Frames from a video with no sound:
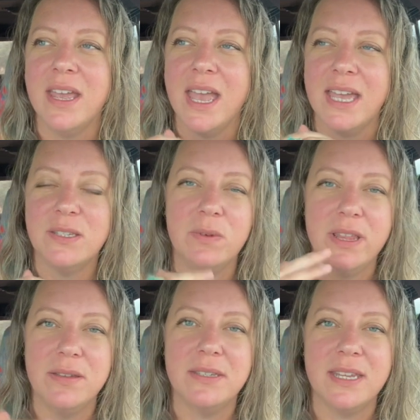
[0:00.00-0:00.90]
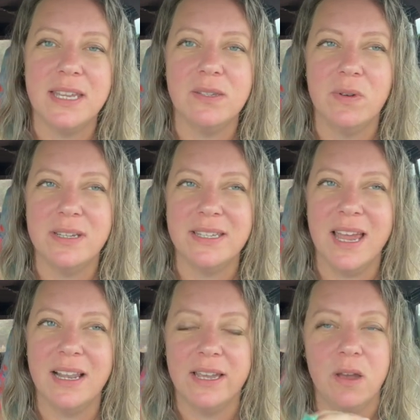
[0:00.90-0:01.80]
it's one of those things where it's
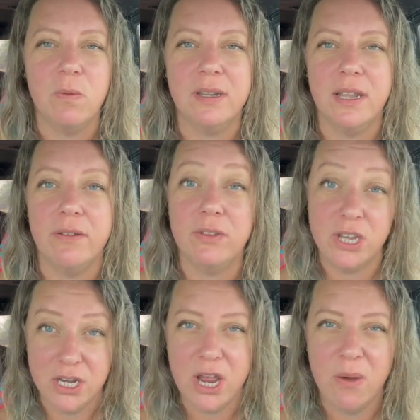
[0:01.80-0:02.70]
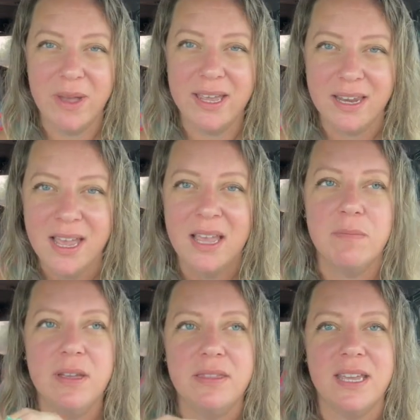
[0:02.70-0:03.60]
kind of like on one level you know it,
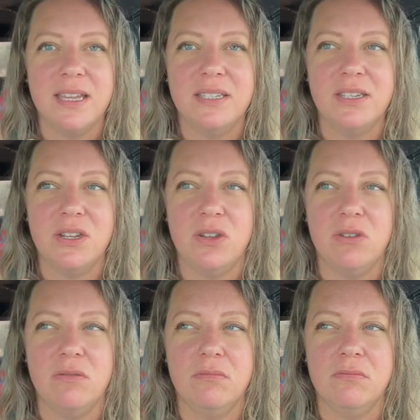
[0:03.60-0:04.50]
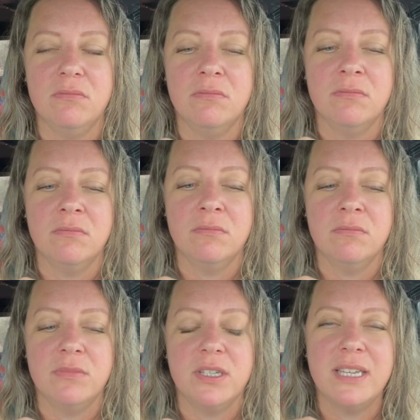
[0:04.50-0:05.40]
but then to
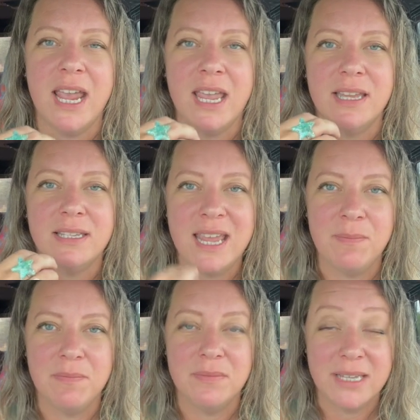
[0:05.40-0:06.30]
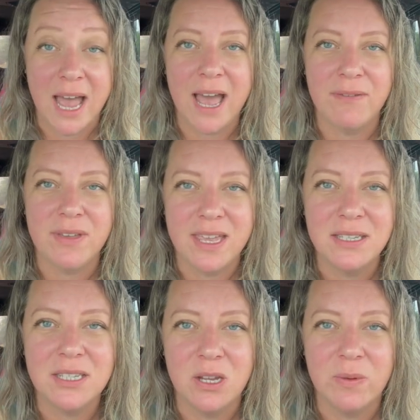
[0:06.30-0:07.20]
to take a deep dive
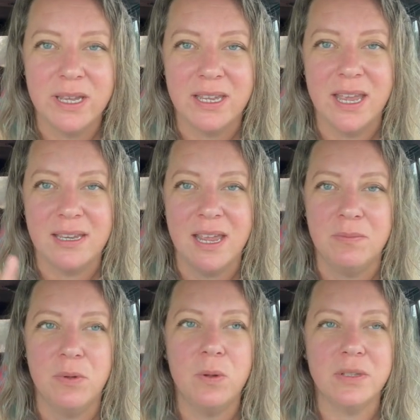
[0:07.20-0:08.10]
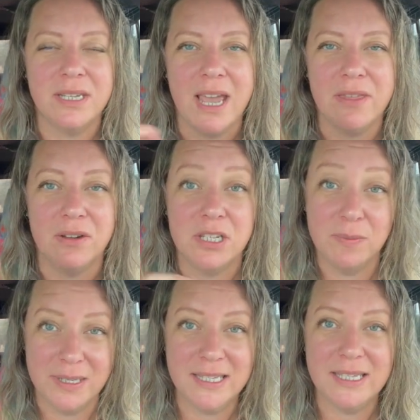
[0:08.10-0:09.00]
into it and, and pull together
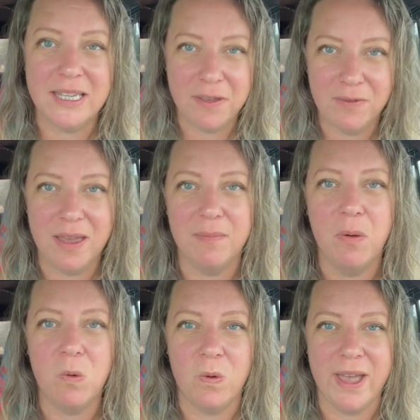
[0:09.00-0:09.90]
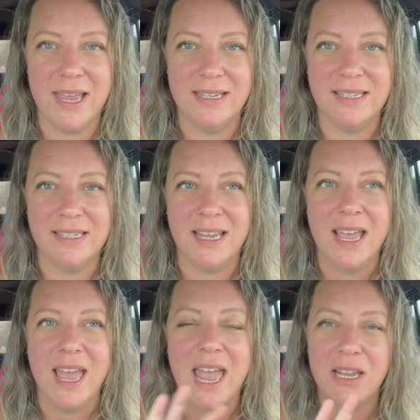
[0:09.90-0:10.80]
specific points
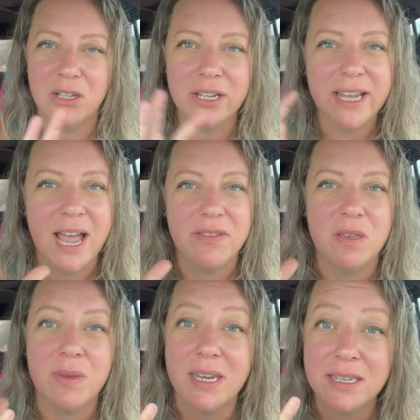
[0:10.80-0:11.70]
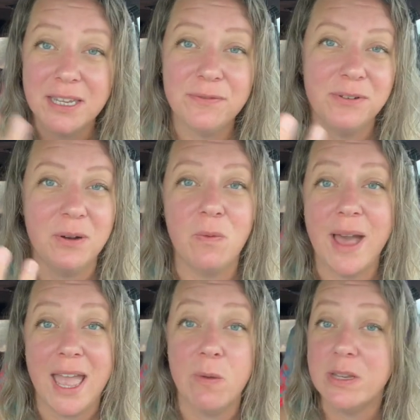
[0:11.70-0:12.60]
and look at them in a different
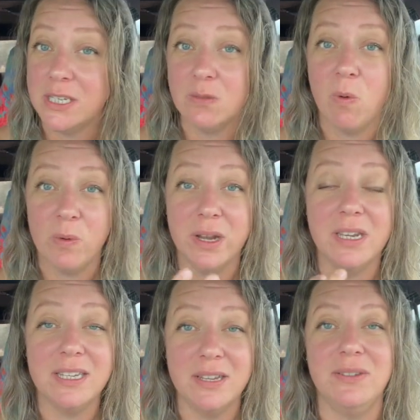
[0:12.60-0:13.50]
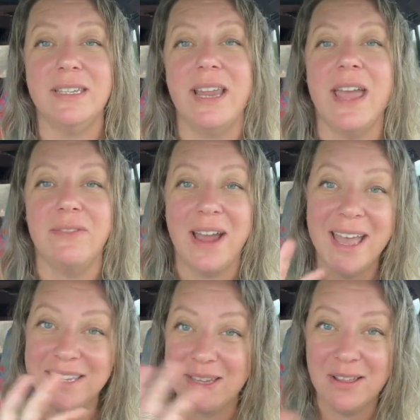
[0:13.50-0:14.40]
way, which is what we're going to do today,
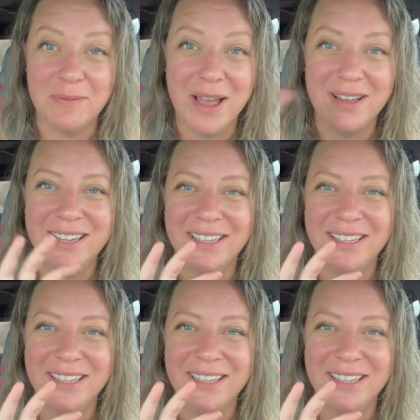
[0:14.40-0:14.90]
right? It's all about